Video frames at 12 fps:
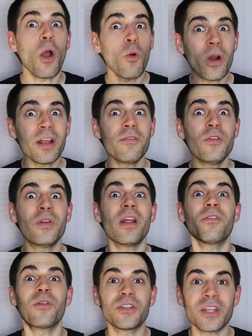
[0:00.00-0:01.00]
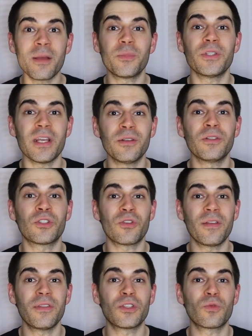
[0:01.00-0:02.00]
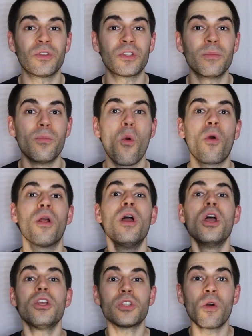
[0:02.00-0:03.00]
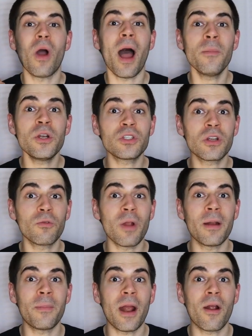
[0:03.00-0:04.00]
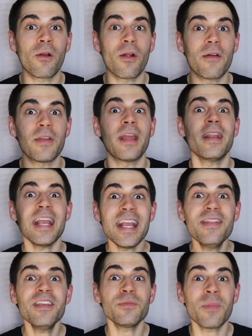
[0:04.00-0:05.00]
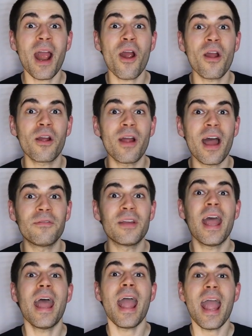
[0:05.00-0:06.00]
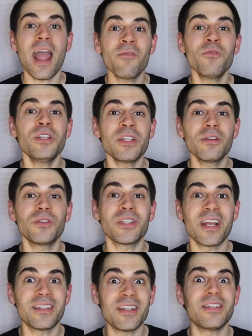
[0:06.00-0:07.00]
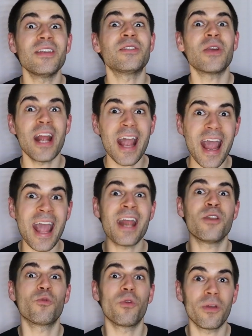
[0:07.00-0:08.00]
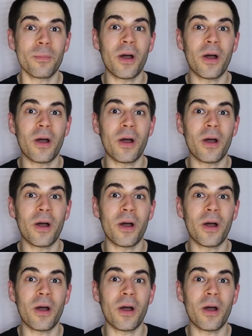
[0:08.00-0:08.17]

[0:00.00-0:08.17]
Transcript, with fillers: Now I want to give you another example to illustrate this one some more. So I'm just going to write a paragraph, and in this paragraph, every single sentence is going to end with a